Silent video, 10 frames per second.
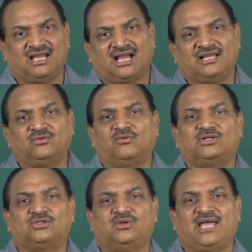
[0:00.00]
I don't
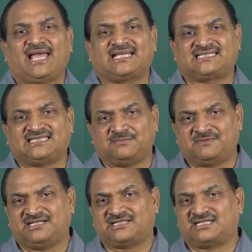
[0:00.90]
want to
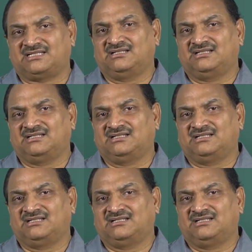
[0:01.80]
accept that